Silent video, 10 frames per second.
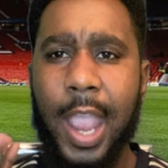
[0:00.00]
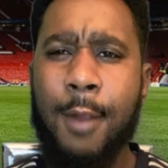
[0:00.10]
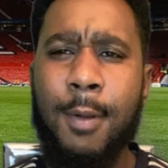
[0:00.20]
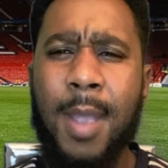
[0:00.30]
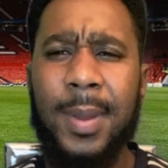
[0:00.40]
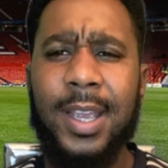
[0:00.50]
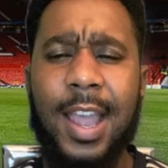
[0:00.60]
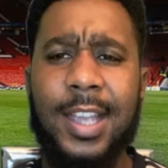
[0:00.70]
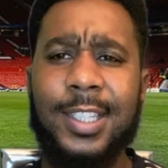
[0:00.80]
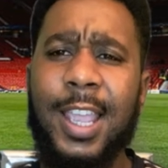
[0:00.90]
And remember
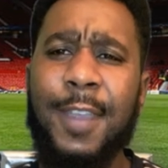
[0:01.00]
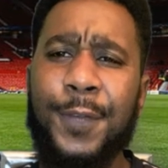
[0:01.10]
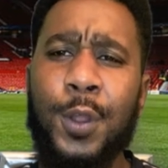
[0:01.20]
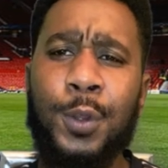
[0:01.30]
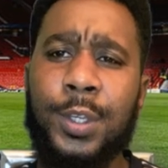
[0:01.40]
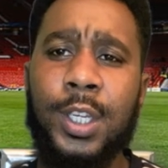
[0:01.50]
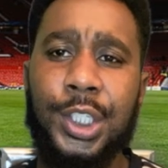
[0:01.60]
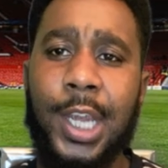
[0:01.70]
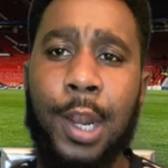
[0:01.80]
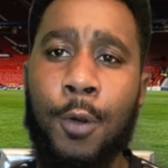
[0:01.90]
guys, if you're new to the
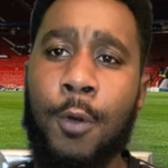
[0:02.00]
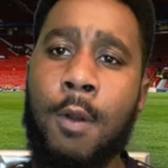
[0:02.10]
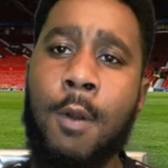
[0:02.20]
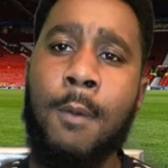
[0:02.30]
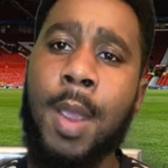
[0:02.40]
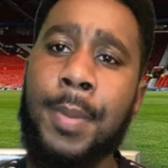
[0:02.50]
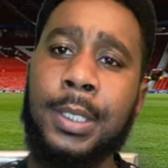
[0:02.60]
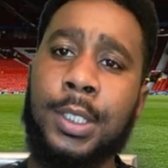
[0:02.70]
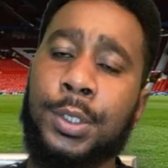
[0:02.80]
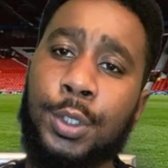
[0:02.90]
channel, remember
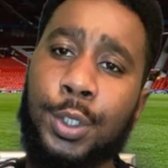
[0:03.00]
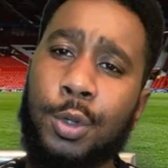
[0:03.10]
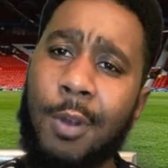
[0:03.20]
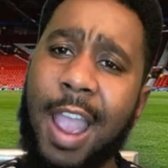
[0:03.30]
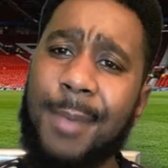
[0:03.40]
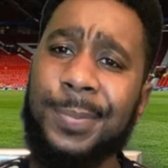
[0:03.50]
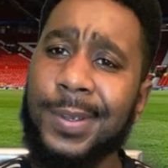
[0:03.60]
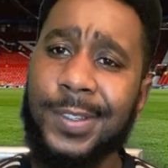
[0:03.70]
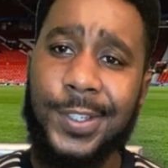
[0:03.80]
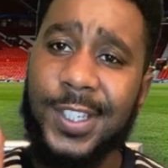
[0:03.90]
to subscribe,
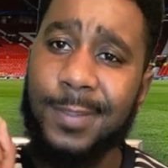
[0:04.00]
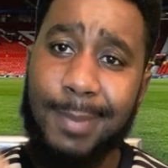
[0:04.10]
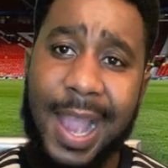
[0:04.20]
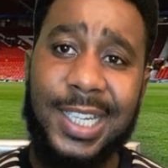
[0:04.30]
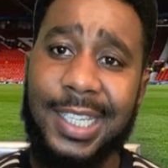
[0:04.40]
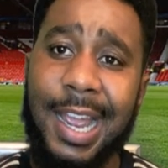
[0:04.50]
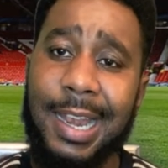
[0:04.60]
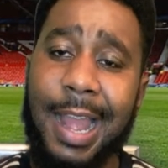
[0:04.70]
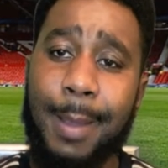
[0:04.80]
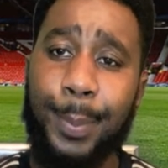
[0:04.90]
smash that
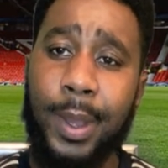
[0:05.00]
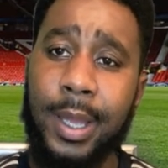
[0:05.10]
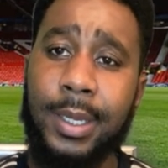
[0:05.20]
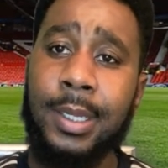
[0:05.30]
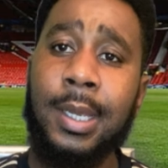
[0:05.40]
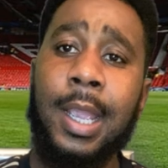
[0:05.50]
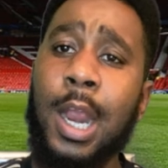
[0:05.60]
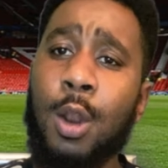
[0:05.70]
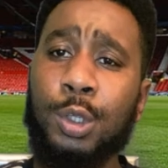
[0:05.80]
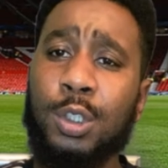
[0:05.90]
like button,
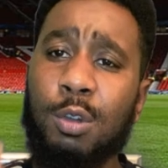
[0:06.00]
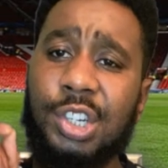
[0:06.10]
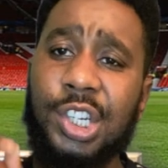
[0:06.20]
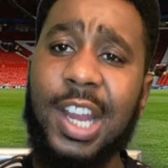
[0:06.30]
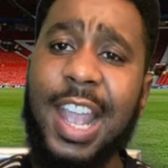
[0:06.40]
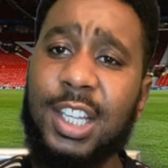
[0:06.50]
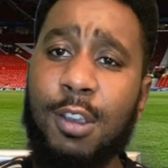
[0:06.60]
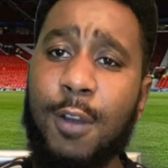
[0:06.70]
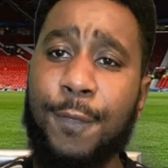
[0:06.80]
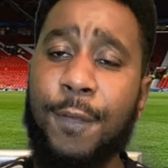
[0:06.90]
and also share to
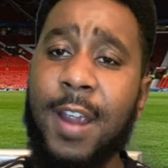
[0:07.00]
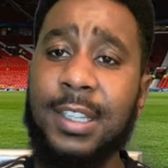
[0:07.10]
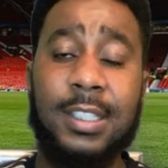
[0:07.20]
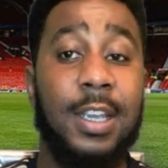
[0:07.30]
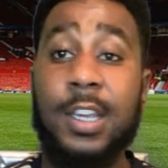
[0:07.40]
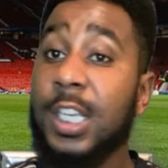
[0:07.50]
your friends,